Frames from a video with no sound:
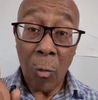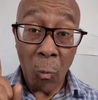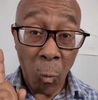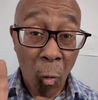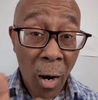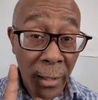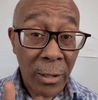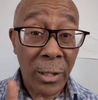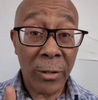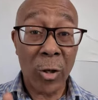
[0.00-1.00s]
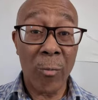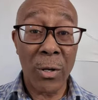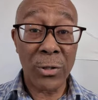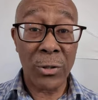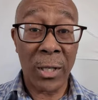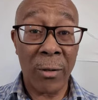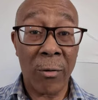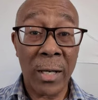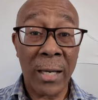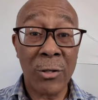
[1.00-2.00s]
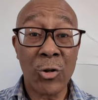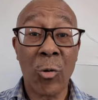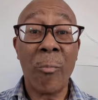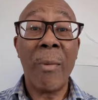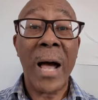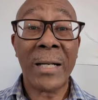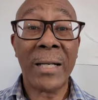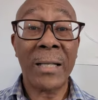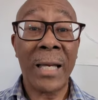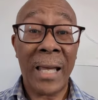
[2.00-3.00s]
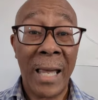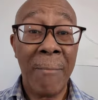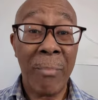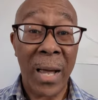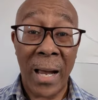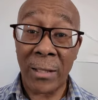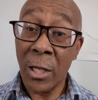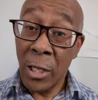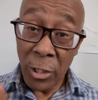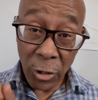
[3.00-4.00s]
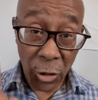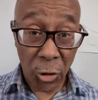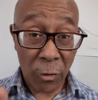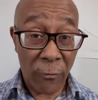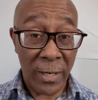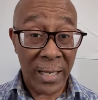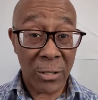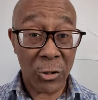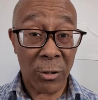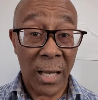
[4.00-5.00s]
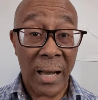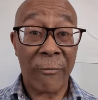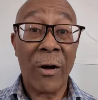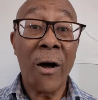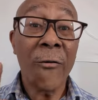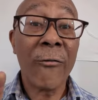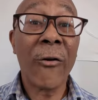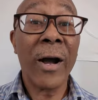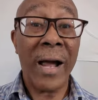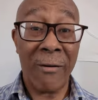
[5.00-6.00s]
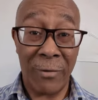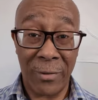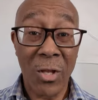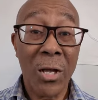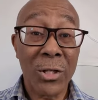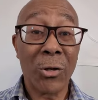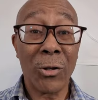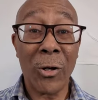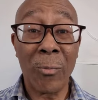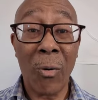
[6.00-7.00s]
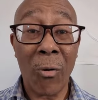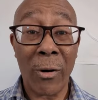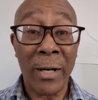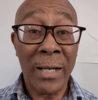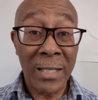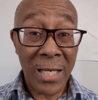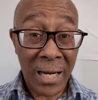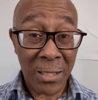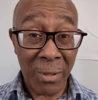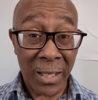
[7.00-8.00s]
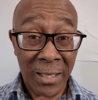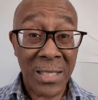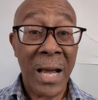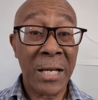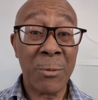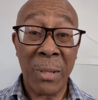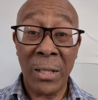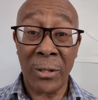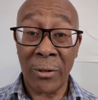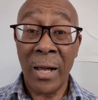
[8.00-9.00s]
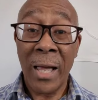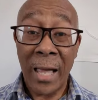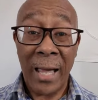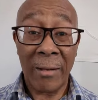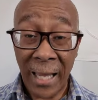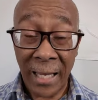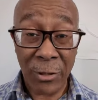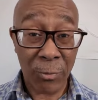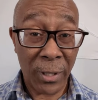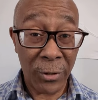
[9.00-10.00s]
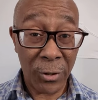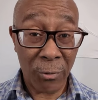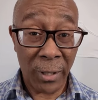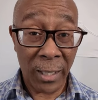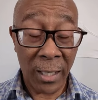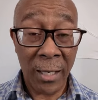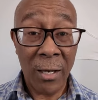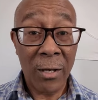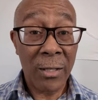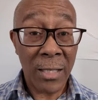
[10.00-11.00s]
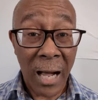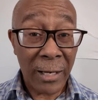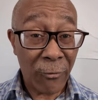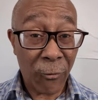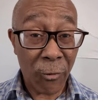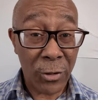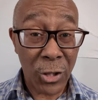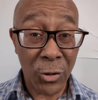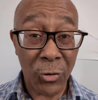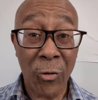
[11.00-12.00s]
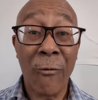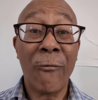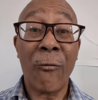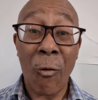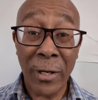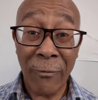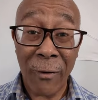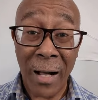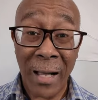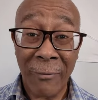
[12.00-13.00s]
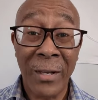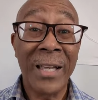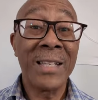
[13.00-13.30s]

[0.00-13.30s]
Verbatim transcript: One good commercial deal can dramatically impact your financial life forever. To learn more, text me, text Peter at 833 942 45